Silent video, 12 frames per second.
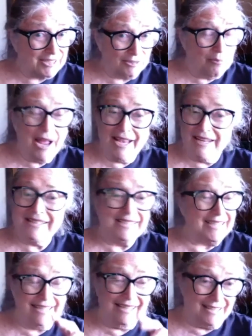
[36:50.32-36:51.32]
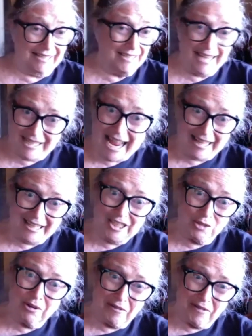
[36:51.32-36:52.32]
or mine, Sita doesn't exactly
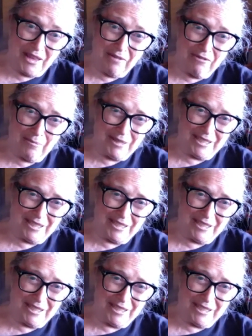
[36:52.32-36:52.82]
do everything Rama